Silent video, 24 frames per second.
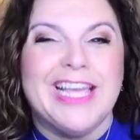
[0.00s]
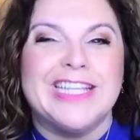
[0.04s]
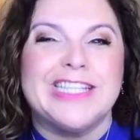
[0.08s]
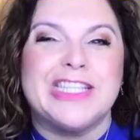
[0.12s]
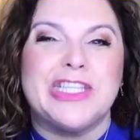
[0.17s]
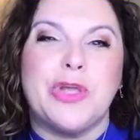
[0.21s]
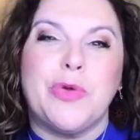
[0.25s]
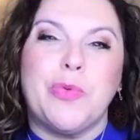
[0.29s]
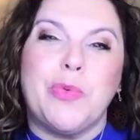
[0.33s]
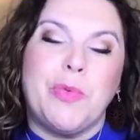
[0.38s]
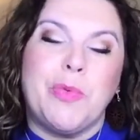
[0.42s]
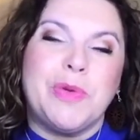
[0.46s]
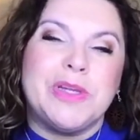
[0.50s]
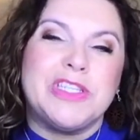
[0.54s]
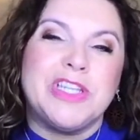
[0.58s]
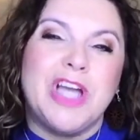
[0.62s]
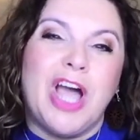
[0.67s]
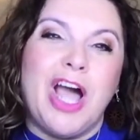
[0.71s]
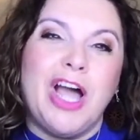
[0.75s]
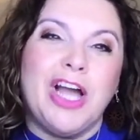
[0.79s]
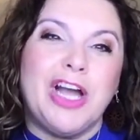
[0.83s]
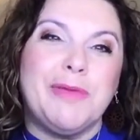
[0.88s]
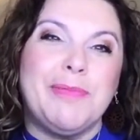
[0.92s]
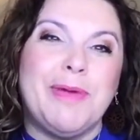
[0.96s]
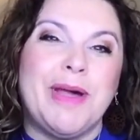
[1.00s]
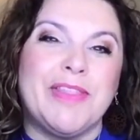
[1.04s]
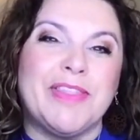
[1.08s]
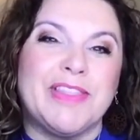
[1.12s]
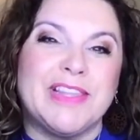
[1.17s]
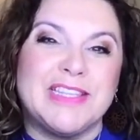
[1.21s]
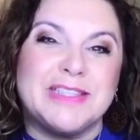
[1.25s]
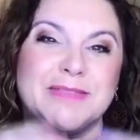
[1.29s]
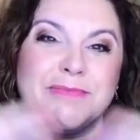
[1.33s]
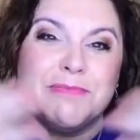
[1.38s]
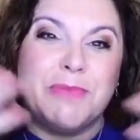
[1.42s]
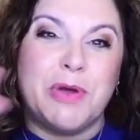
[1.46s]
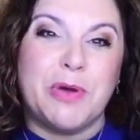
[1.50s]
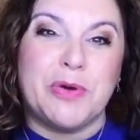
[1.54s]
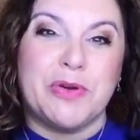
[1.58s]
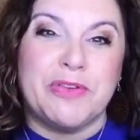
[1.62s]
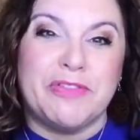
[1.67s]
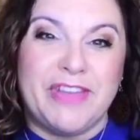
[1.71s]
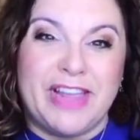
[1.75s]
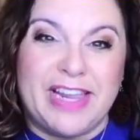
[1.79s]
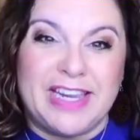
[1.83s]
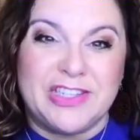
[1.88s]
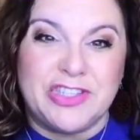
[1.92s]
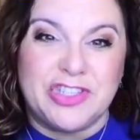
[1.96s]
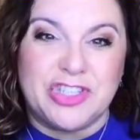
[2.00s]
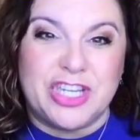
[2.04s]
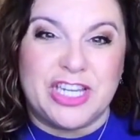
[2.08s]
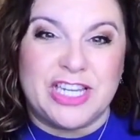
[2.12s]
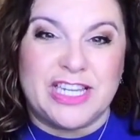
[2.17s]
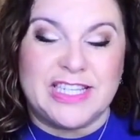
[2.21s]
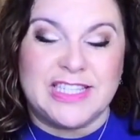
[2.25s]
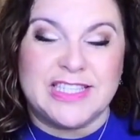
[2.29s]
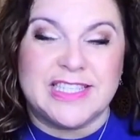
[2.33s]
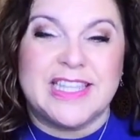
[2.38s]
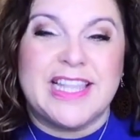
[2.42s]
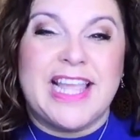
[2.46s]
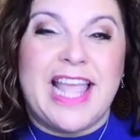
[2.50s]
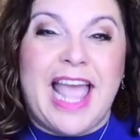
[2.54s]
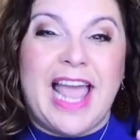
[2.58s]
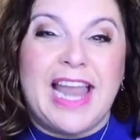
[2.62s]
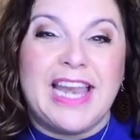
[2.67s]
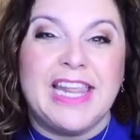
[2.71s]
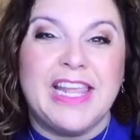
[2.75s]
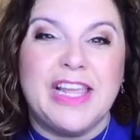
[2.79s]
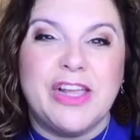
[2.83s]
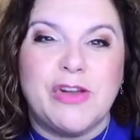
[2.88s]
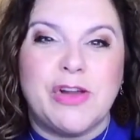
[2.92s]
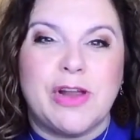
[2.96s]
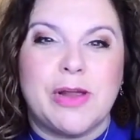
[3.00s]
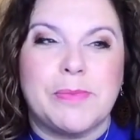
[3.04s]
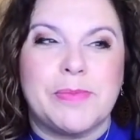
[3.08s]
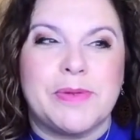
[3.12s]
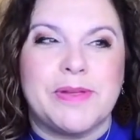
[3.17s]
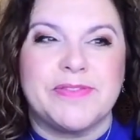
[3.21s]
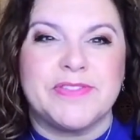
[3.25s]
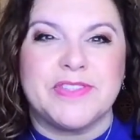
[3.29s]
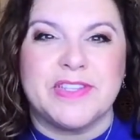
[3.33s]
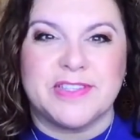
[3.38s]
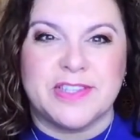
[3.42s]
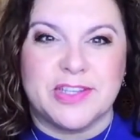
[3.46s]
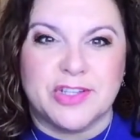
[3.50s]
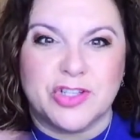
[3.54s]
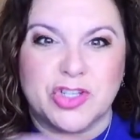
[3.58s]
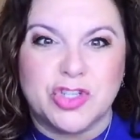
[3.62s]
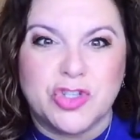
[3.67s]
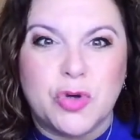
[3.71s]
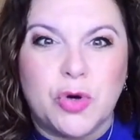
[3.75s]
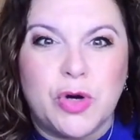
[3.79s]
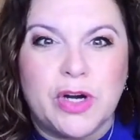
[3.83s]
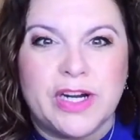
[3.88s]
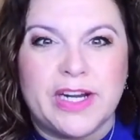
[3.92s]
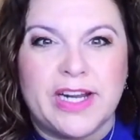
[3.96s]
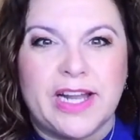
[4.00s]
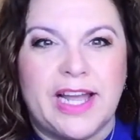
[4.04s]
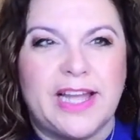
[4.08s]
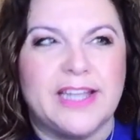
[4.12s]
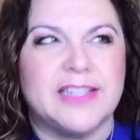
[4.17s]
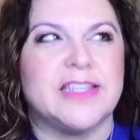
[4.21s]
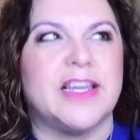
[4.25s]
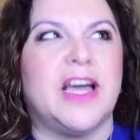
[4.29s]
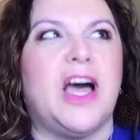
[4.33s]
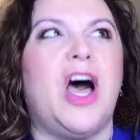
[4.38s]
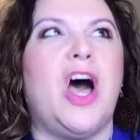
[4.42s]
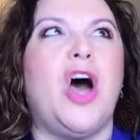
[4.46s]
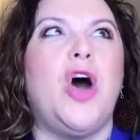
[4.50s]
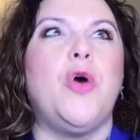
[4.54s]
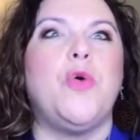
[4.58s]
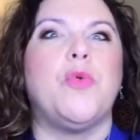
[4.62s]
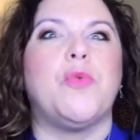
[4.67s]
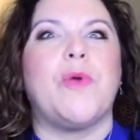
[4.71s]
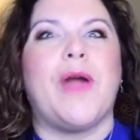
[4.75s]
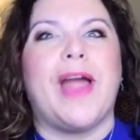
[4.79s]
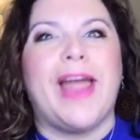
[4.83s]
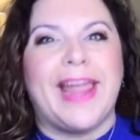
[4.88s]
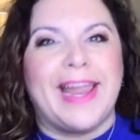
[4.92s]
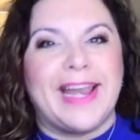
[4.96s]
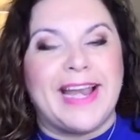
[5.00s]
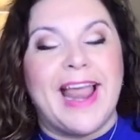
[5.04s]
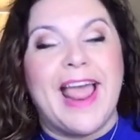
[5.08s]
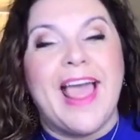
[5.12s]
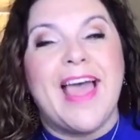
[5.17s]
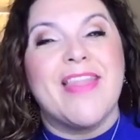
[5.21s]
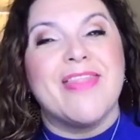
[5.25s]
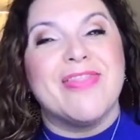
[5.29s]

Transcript: So when we talk about these motivations, the Enneagram gives us a shortcut to, oh, right,